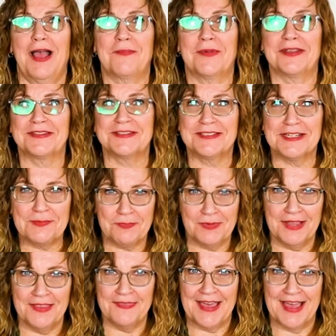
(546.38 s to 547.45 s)
I'm going to stick
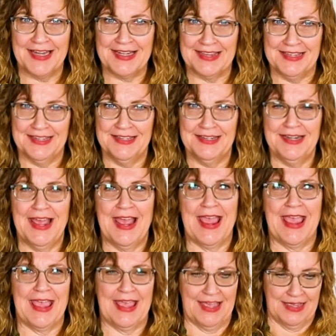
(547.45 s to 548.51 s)
blend that in.
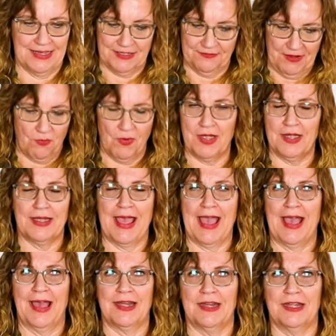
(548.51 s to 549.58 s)
And if I wanted
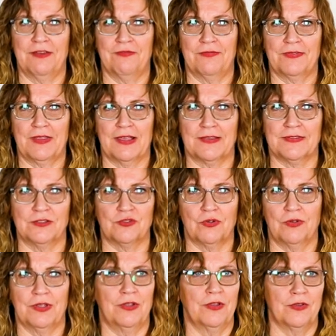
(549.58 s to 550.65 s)
to add any
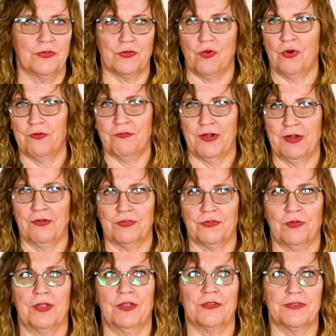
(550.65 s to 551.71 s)
essential oils or
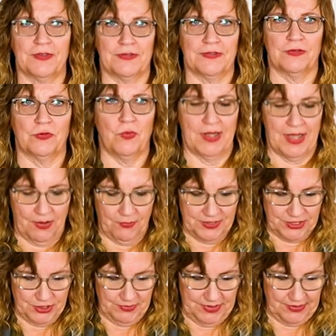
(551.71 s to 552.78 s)
fragrance oils, this is when I
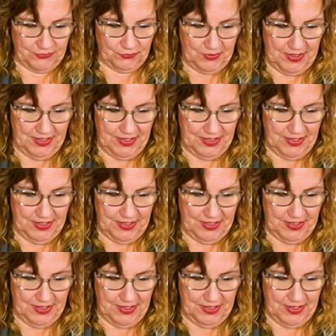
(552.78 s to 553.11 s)
would do it as